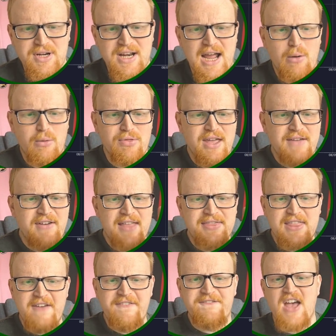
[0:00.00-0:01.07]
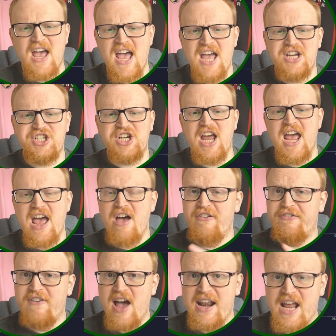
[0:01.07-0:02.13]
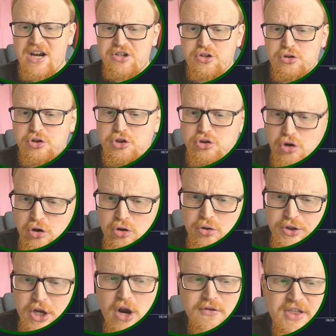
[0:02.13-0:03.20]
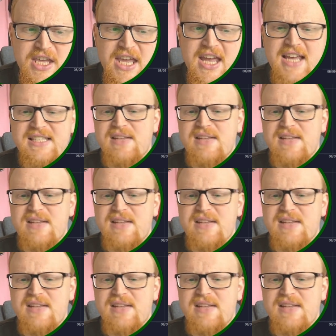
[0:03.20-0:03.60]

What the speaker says: Now, they've had their fair share of financial struggles over the years.